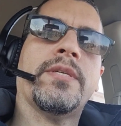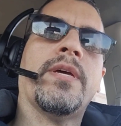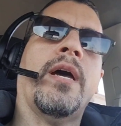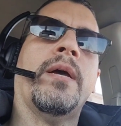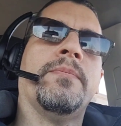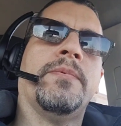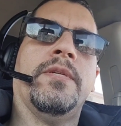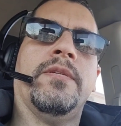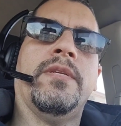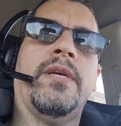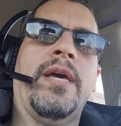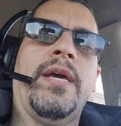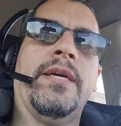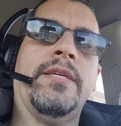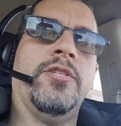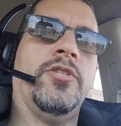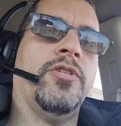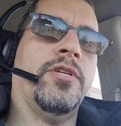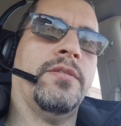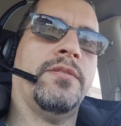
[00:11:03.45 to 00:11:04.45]
times a
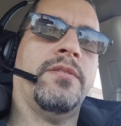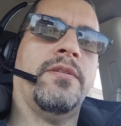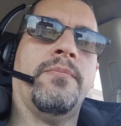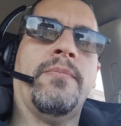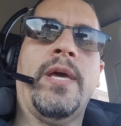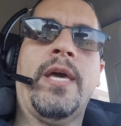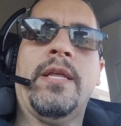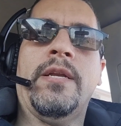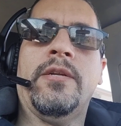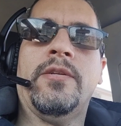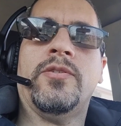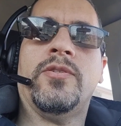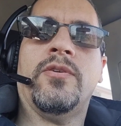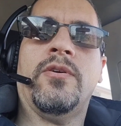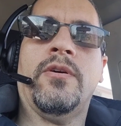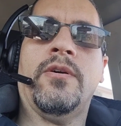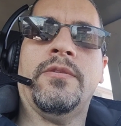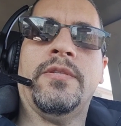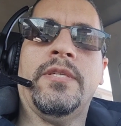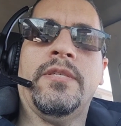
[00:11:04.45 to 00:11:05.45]
day just to manage
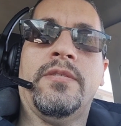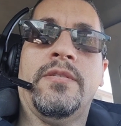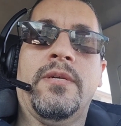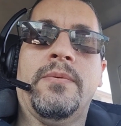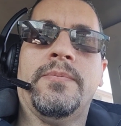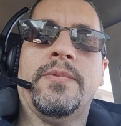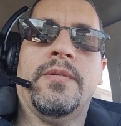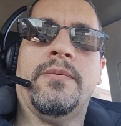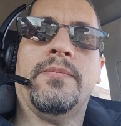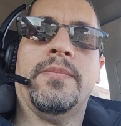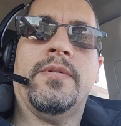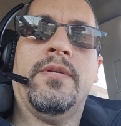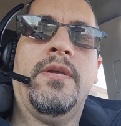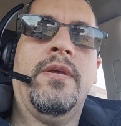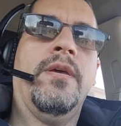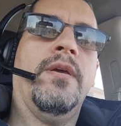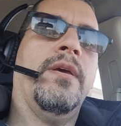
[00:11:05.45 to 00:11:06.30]
all these symptoms.